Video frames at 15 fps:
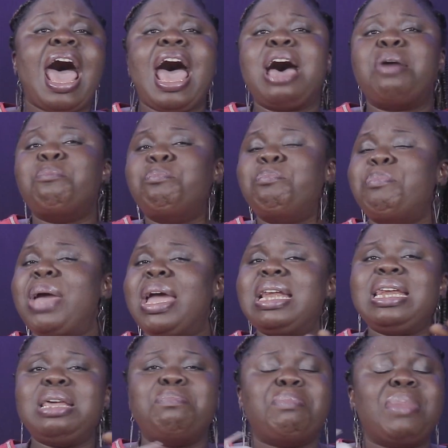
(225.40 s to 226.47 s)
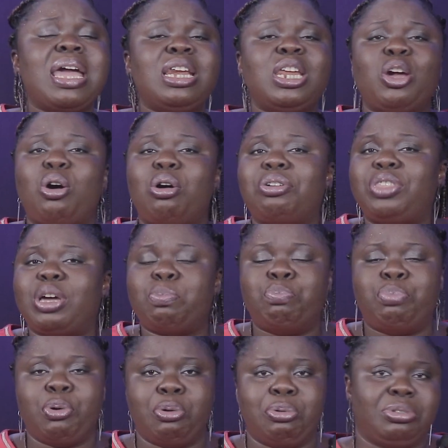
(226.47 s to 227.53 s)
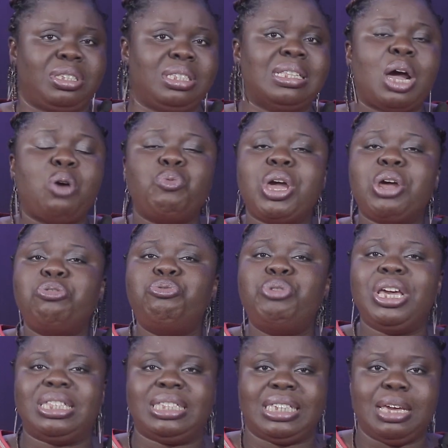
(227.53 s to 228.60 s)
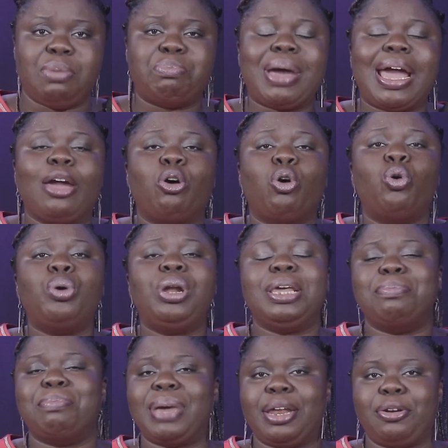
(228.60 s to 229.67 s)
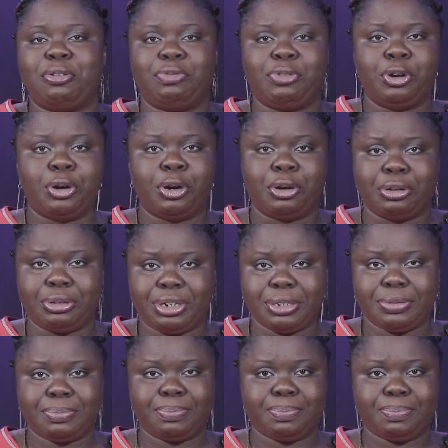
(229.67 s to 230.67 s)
And many, many other books that were written by holy men of God.